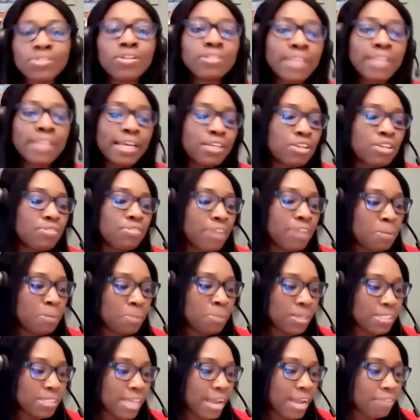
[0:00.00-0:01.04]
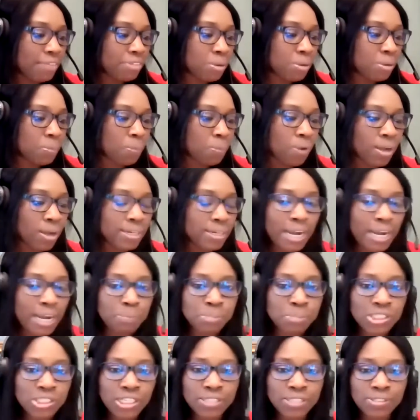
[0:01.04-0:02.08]
So thank you very much, everyone.
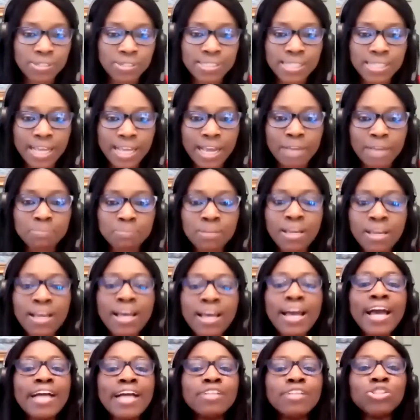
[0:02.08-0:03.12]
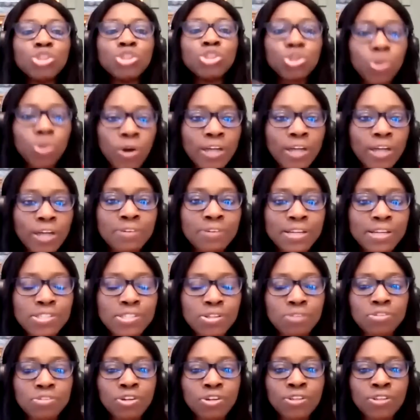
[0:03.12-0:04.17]
I appreciate your time. Enjoy the
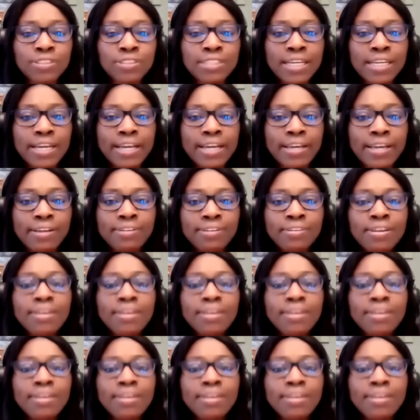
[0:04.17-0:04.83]
rest of your day.